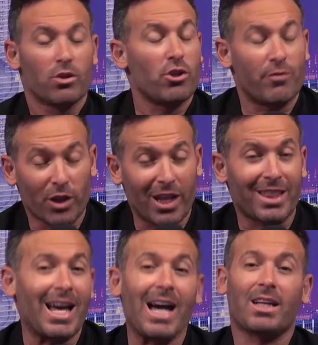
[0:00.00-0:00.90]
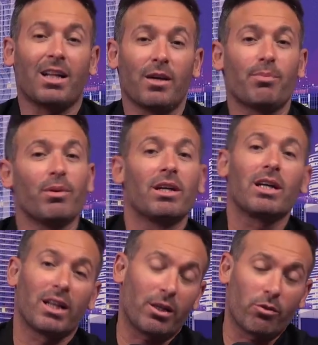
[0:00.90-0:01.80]
So if you like that clip,
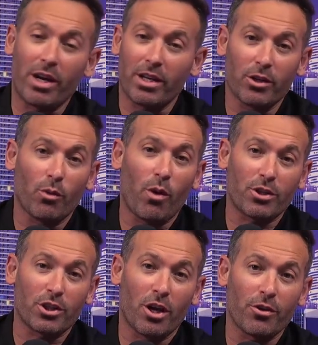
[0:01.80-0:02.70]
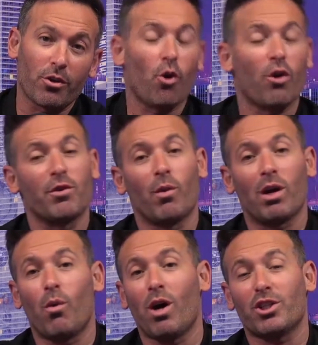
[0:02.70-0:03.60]
click right here to watch another, or if you want to
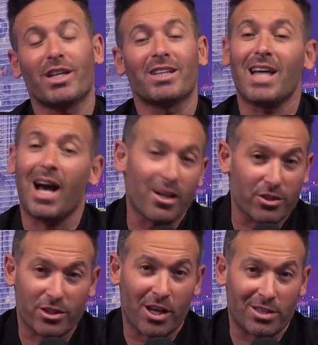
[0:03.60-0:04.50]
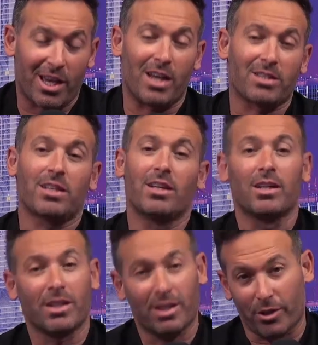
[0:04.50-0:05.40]
watch the entire SOSCAST,
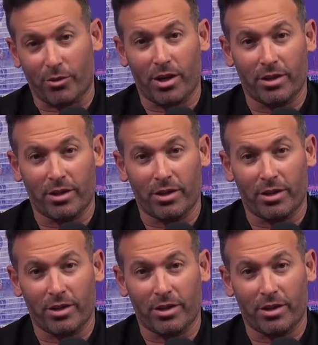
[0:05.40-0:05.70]
click right